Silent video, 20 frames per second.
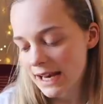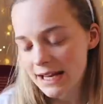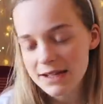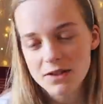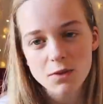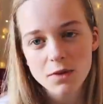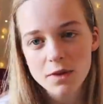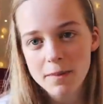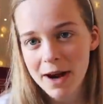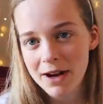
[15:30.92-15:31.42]

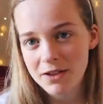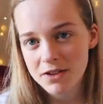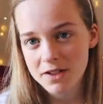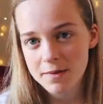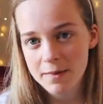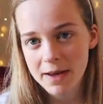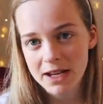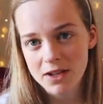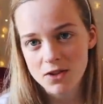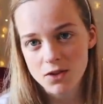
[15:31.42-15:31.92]
It's all about
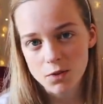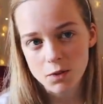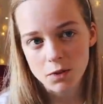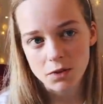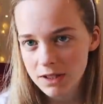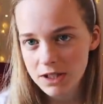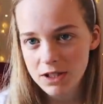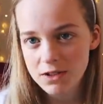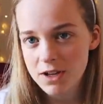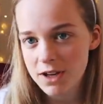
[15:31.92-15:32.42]
just making sure
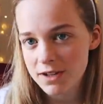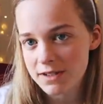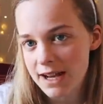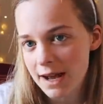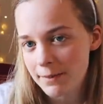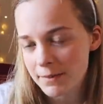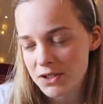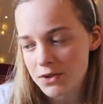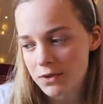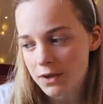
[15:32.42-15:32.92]
that you don't
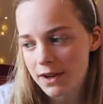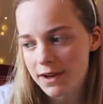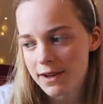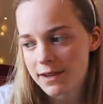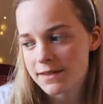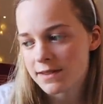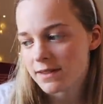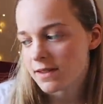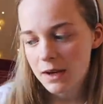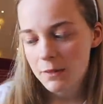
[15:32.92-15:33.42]
damage your
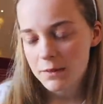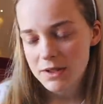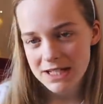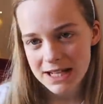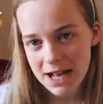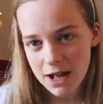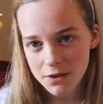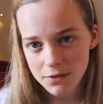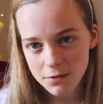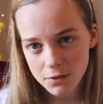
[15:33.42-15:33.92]
clothes, which is
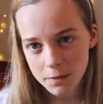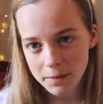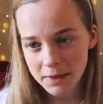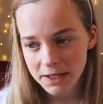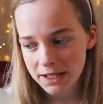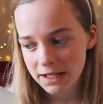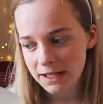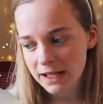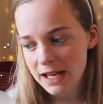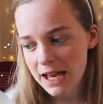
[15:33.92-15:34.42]
how the
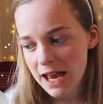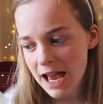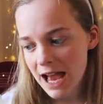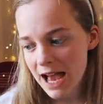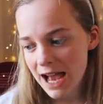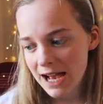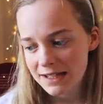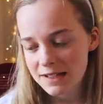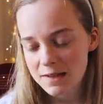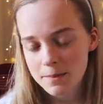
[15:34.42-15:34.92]
formula
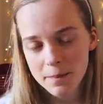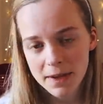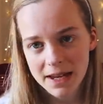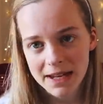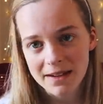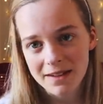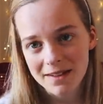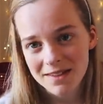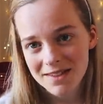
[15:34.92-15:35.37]
has been